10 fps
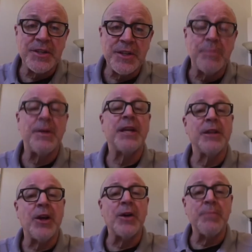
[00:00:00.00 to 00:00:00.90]
They're big,
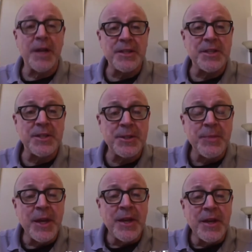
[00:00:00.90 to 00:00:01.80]
long buses.
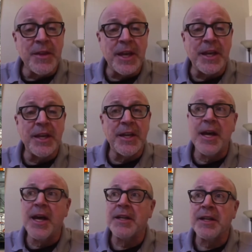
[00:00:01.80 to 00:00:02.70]
They can uh,